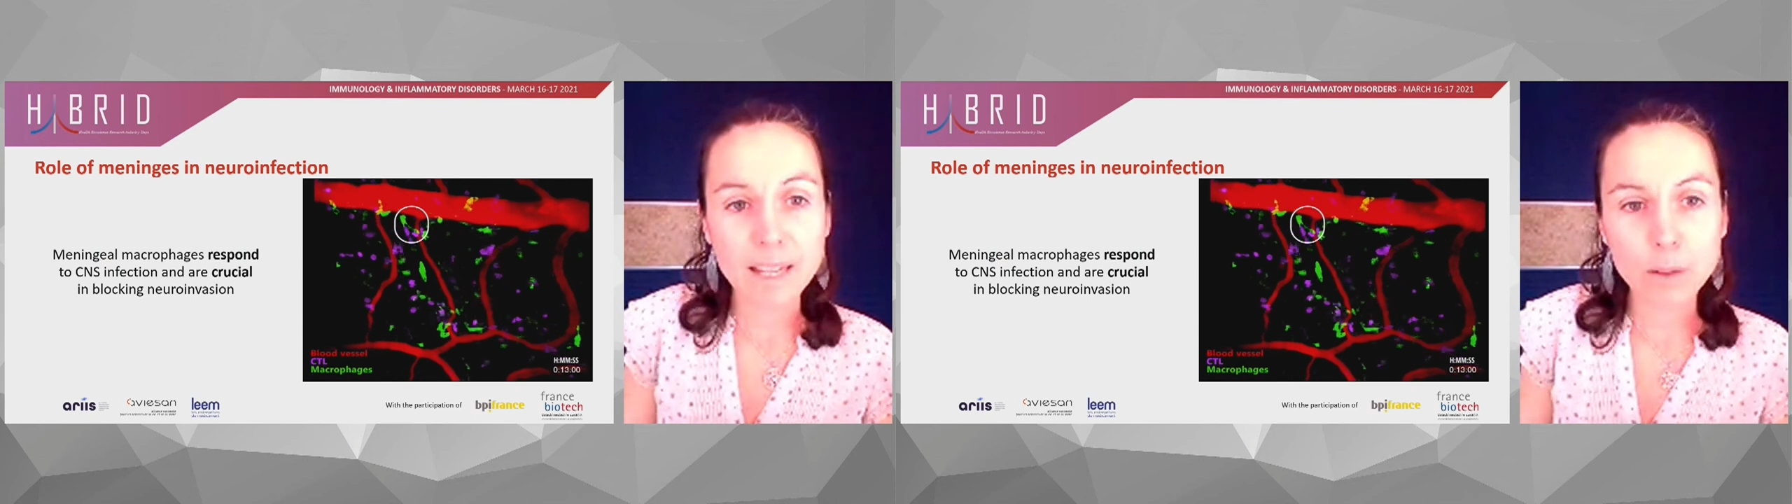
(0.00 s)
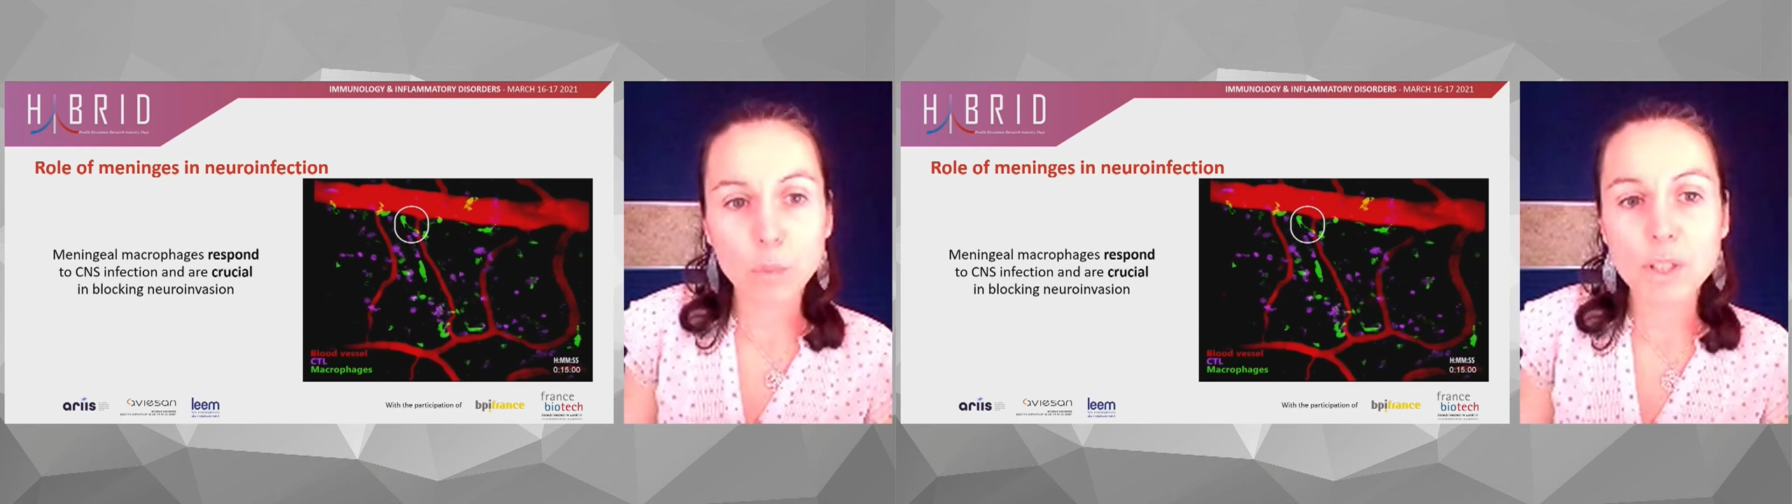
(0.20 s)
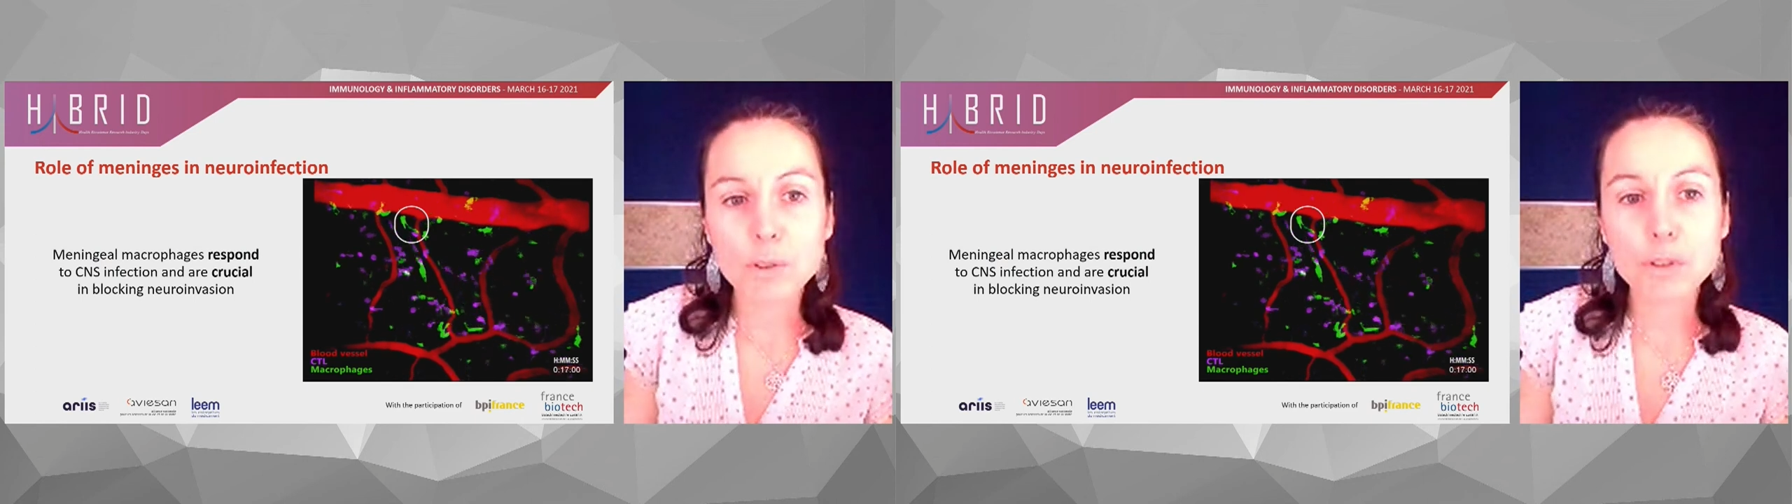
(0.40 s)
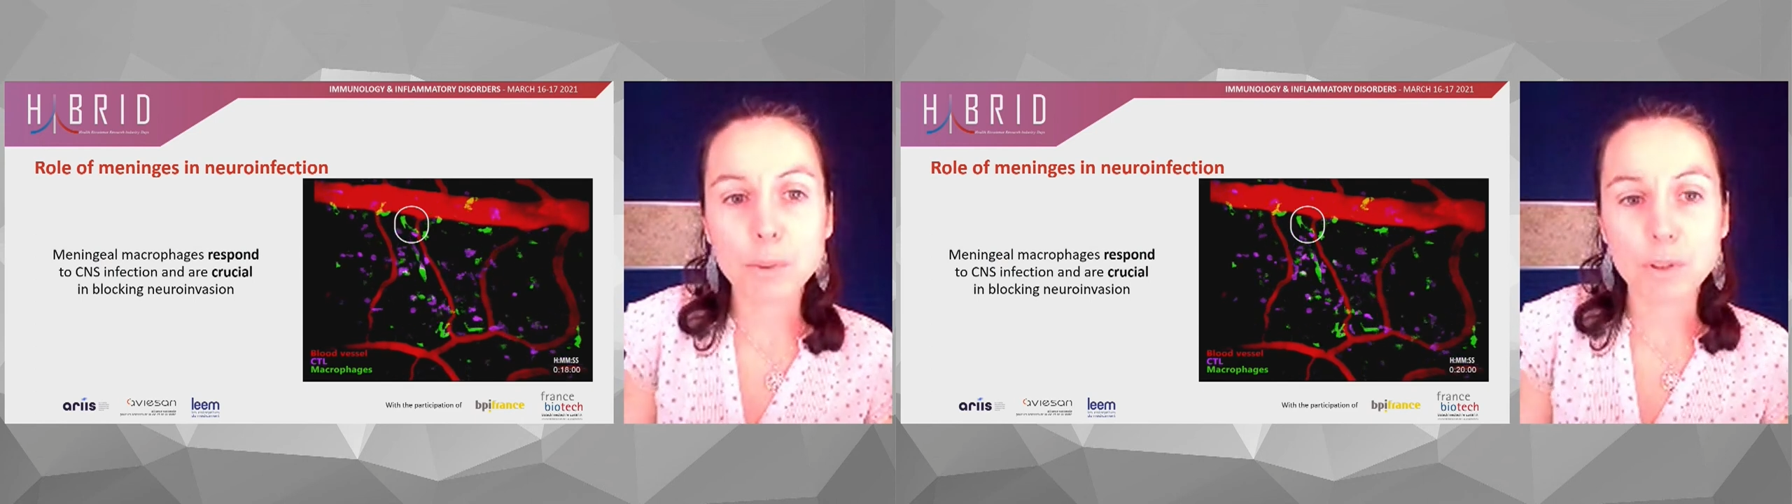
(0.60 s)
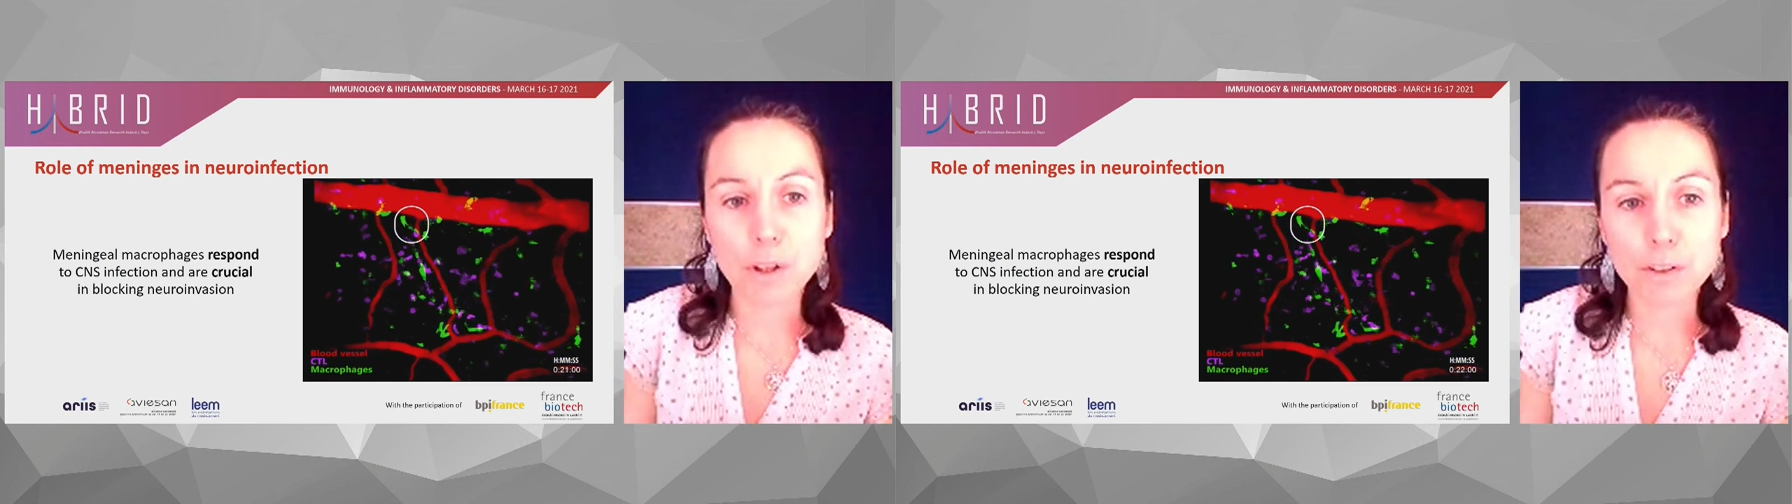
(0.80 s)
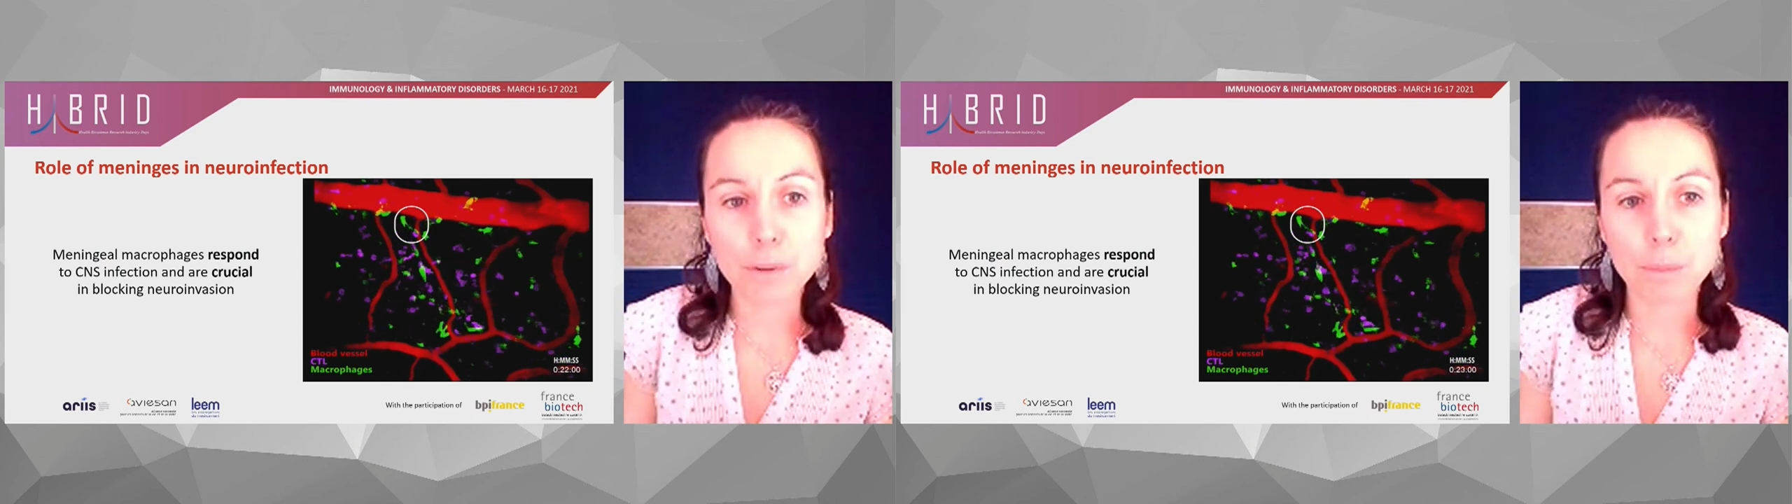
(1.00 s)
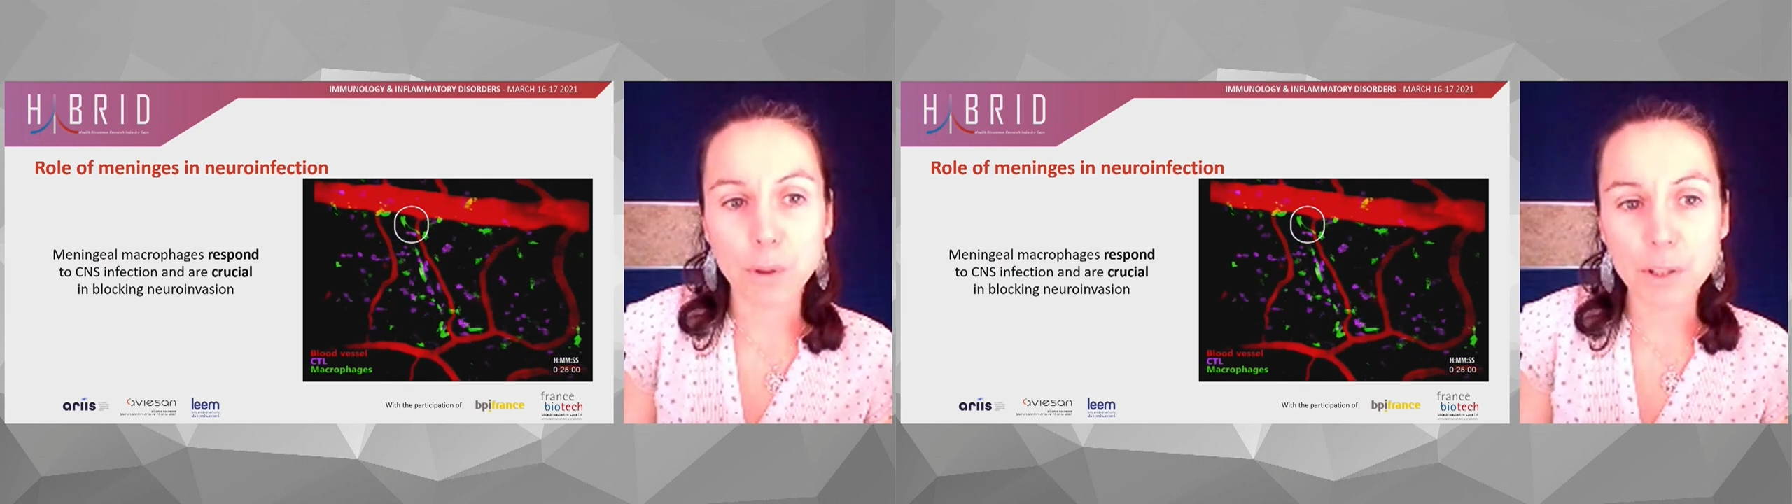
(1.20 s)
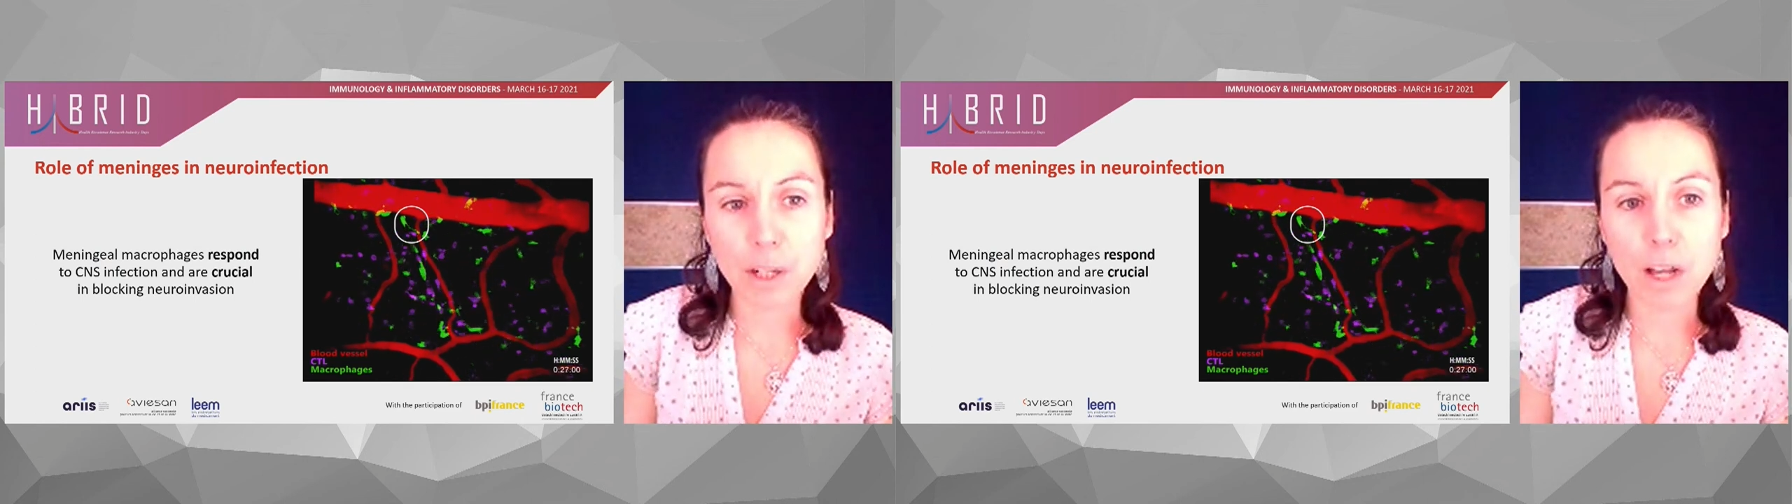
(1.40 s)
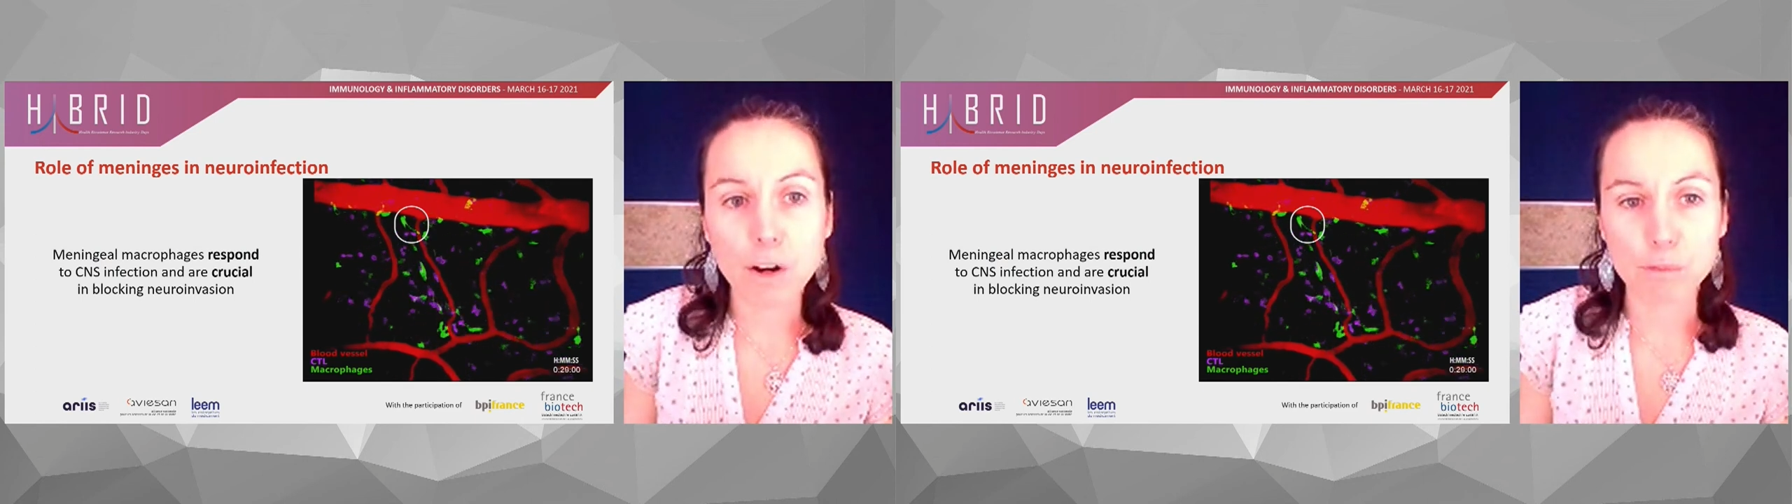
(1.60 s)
Then we used another model